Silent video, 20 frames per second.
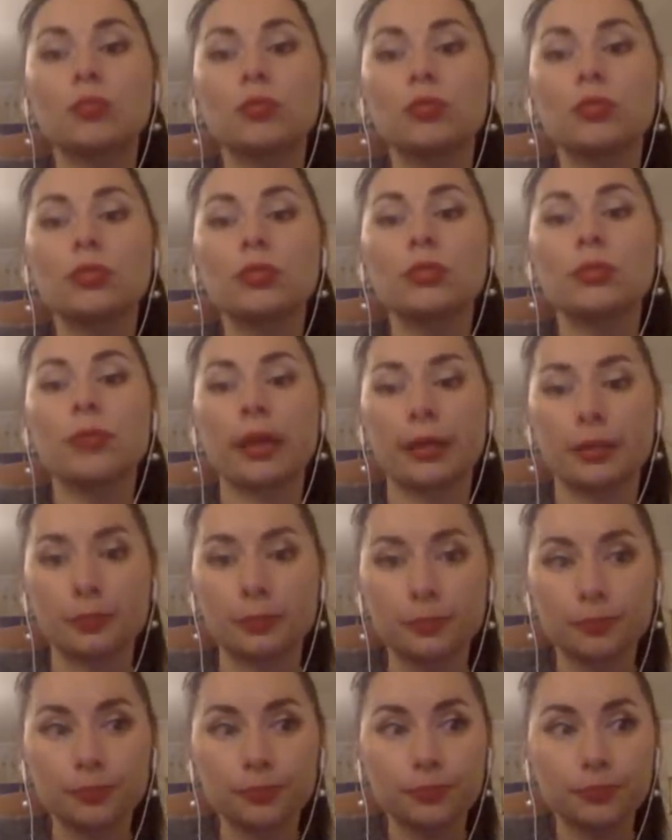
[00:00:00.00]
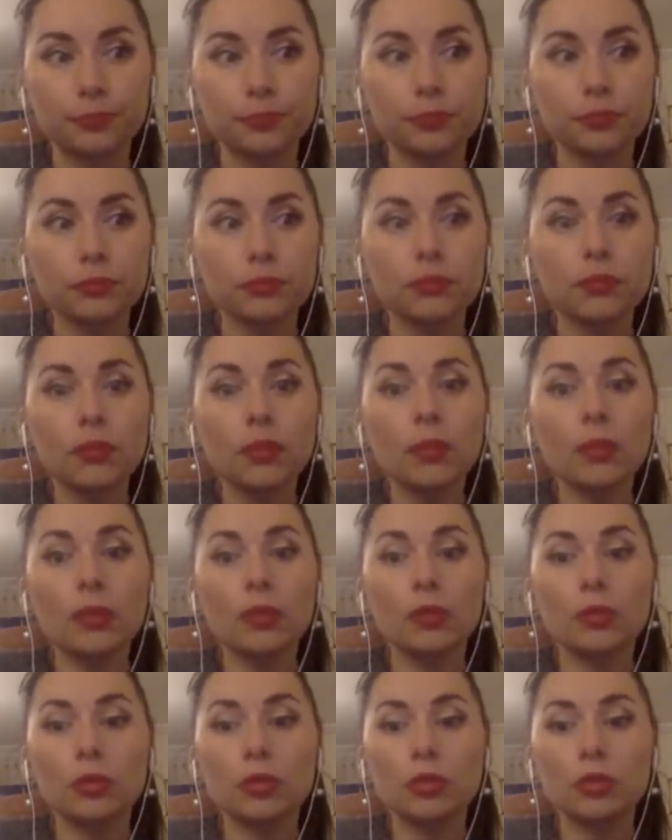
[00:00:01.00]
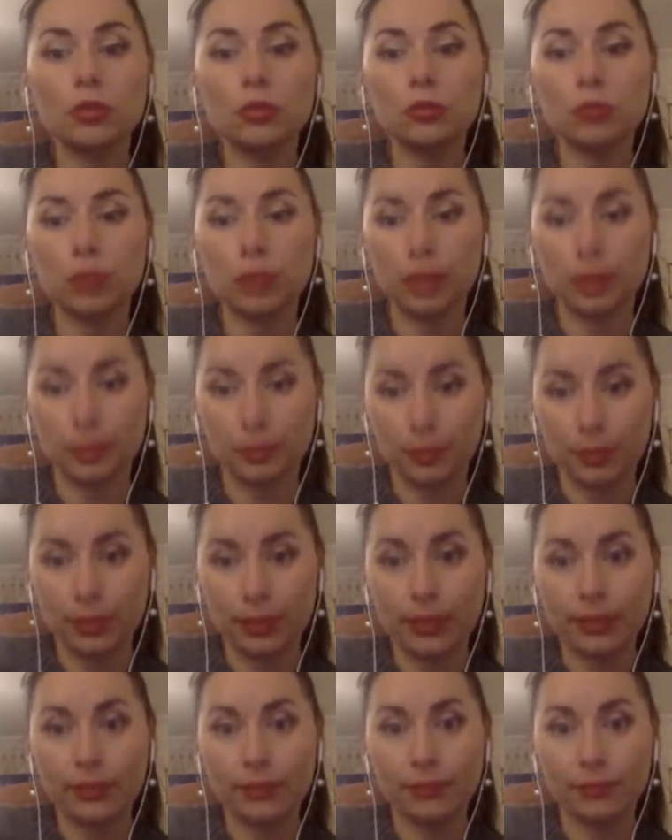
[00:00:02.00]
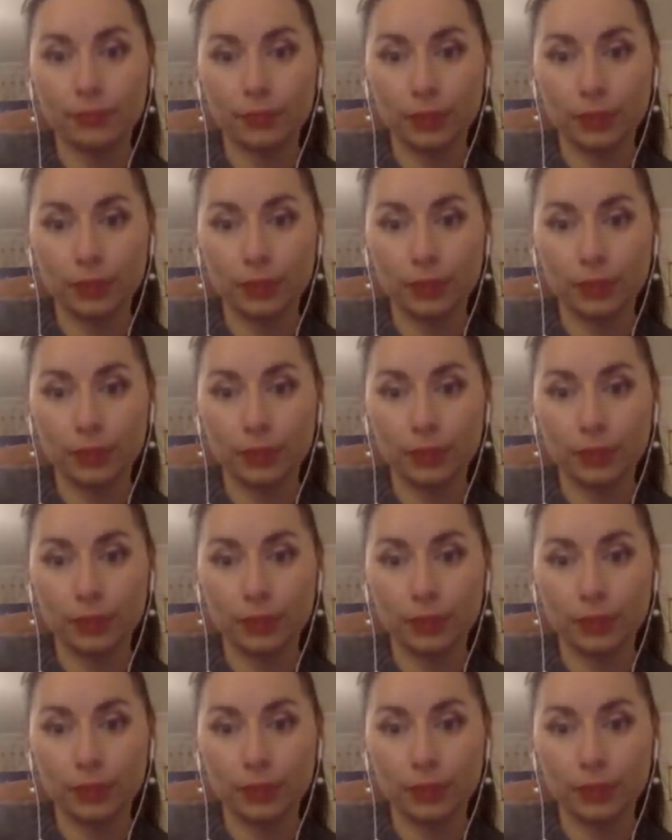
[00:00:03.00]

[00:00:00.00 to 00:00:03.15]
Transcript: pussy men. Because you play